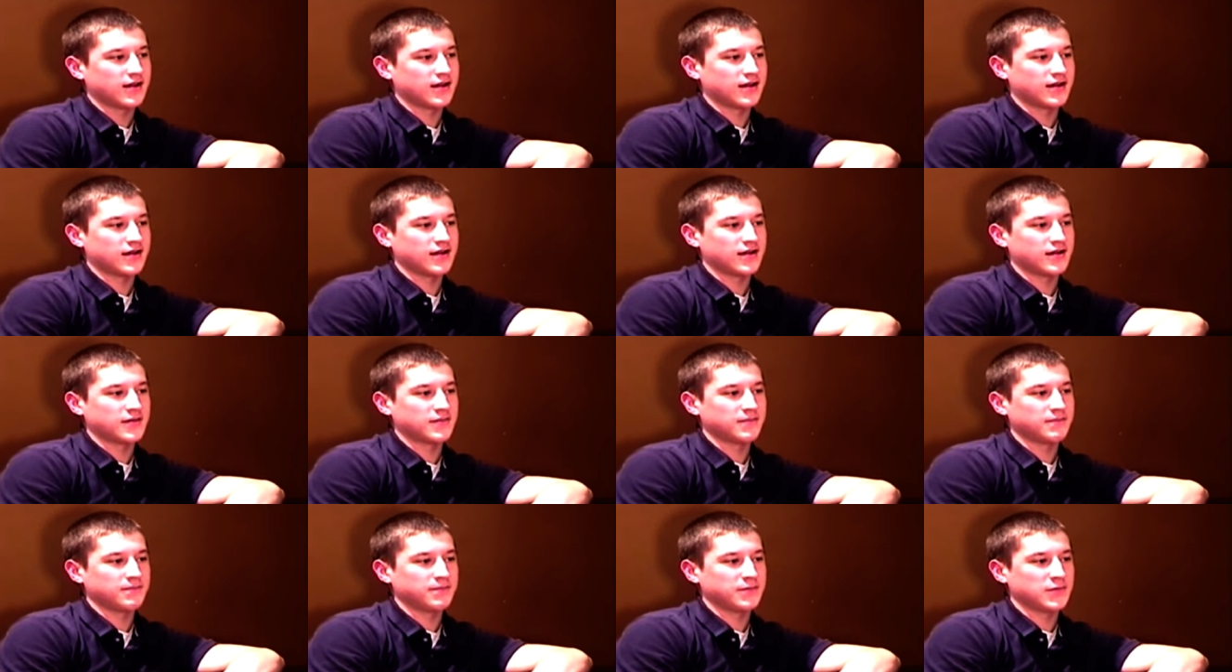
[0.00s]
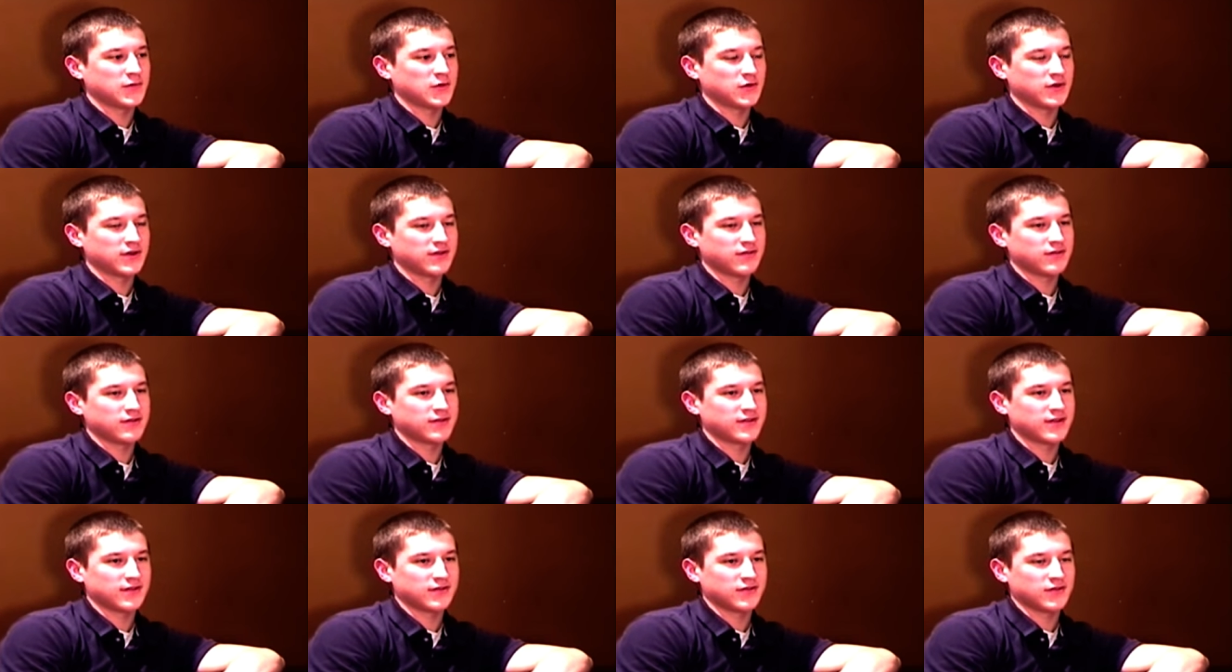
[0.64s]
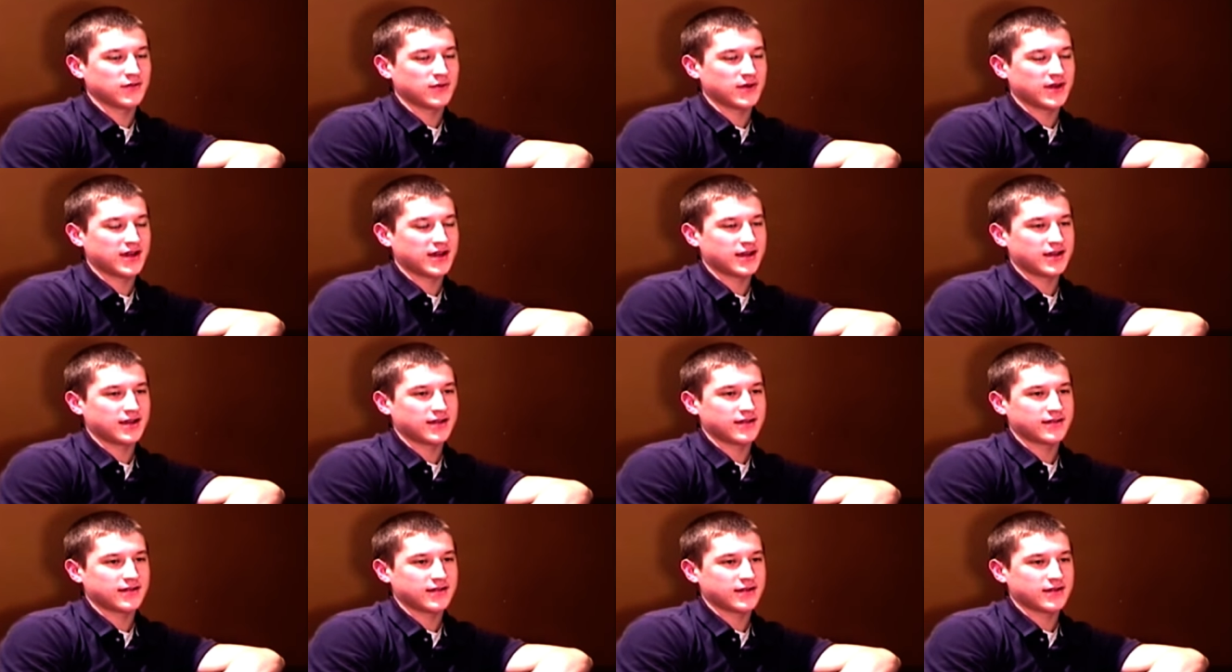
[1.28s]
uh, don't give yourselves away
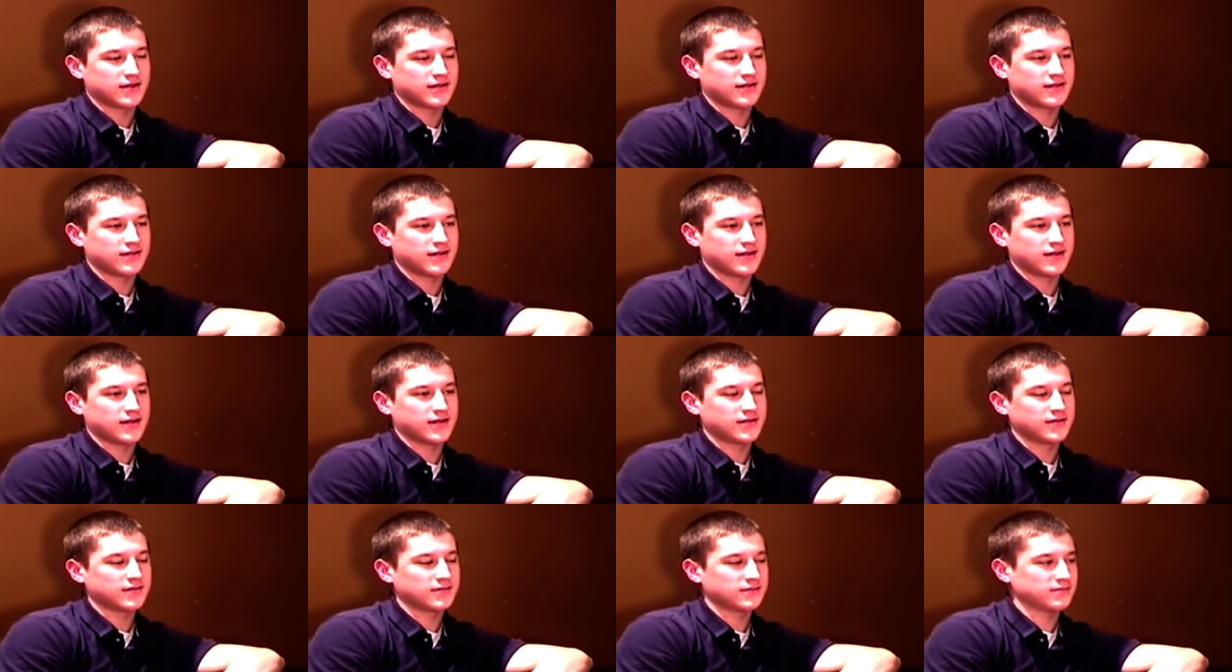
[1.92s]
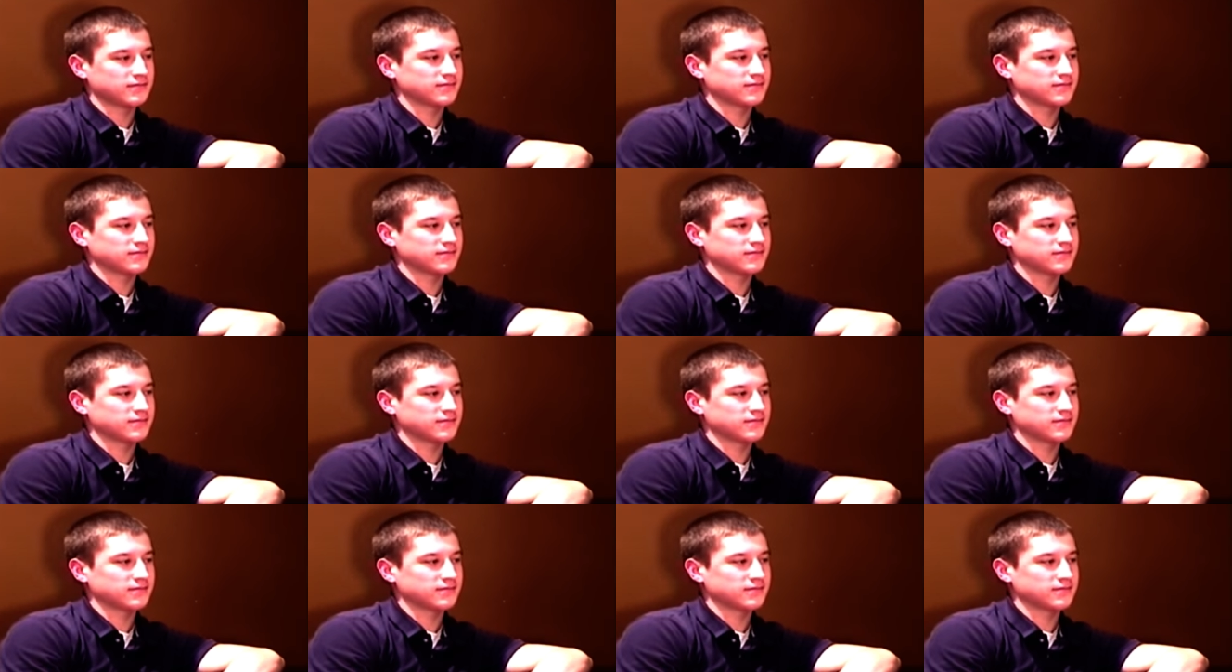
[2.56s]
i guess i could say